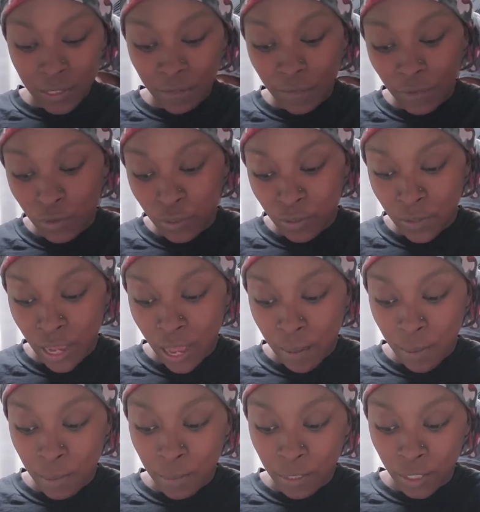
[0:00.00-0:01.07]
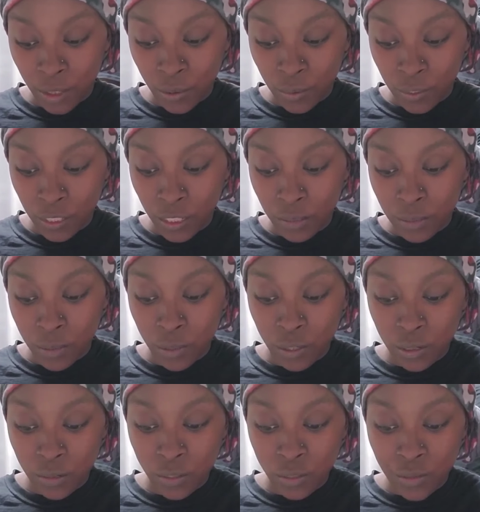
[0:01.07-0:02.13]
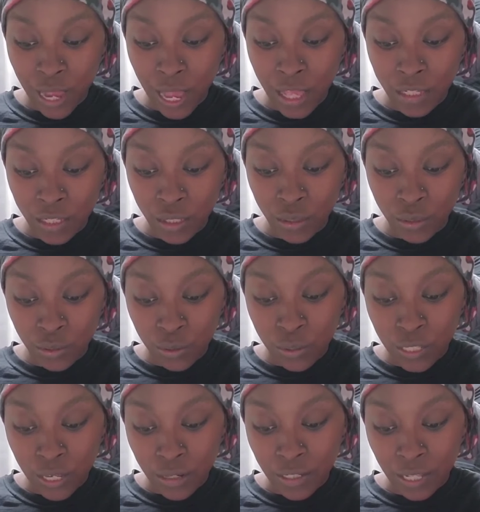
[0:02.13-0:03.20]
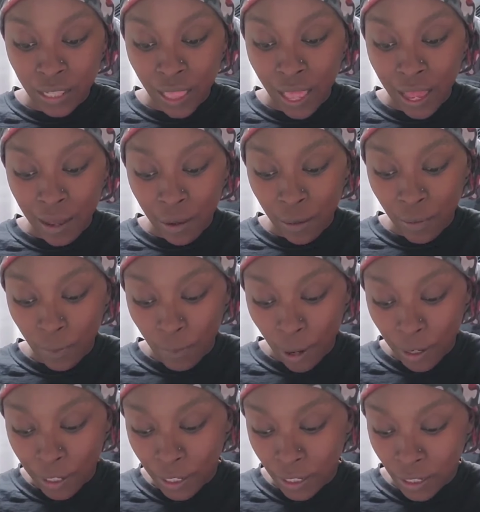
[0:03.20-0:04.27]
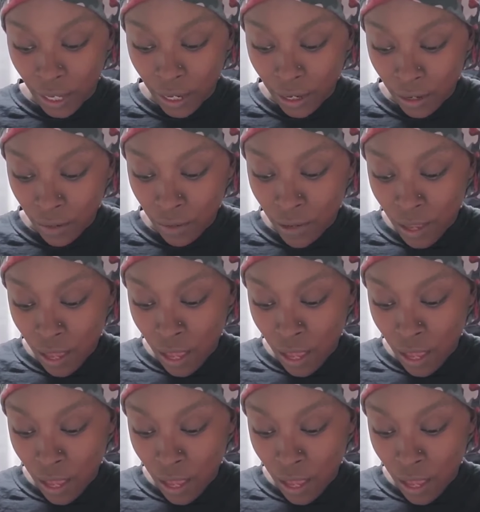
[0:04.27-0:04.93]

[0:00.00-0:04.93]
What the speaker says: If you do, comment below what lip scrubs you guys use. There's a lot on the market now.